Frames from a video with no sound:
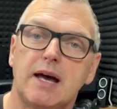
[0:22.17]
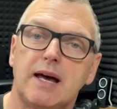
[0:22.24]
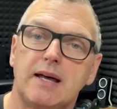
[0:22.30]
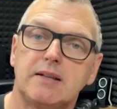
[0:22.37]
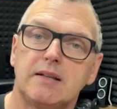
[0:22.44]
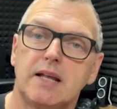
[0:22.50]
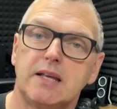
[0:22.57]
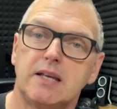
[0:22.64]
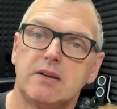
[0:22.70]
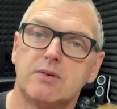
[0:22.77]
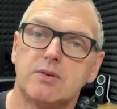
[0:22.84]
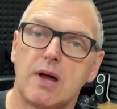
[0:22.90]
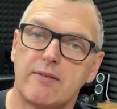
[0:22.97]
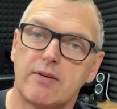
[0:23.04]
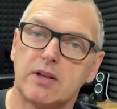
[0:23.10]
and let
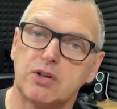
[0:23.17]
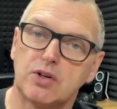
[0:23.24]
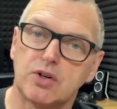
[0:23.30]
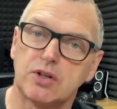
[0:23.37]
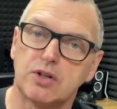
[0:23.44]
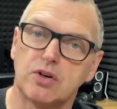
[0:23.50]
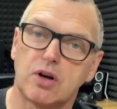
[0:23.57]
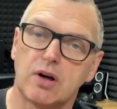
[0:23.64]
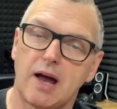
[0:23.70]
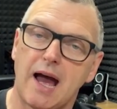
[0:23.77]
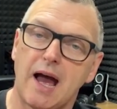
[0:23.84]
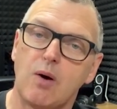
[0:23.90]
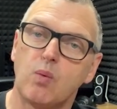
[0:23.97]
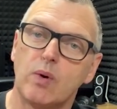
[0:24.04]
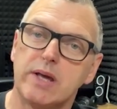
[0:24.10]
you have a good look at
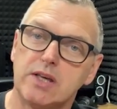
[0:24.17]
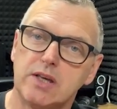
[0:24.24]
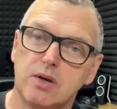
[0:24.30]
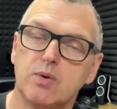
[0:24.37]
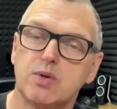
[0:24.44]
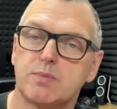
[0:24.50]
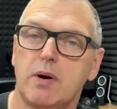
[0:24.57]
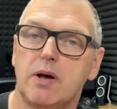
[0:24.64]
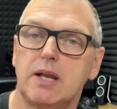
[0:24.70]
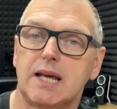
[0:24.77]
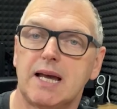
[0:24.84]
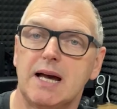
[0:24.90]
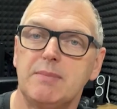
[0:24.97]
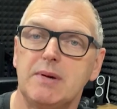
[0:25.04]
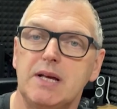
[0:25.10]
how we use
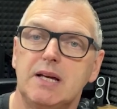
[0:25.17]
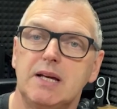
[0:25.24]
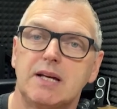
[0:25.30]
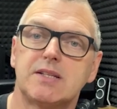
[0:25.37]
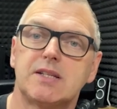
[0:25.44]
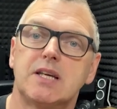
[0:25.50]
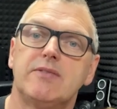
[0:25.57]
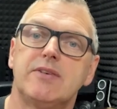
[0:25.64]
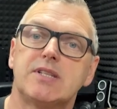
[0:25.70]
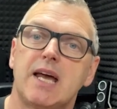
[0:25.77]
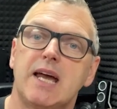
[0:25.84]
Polycam and see if it's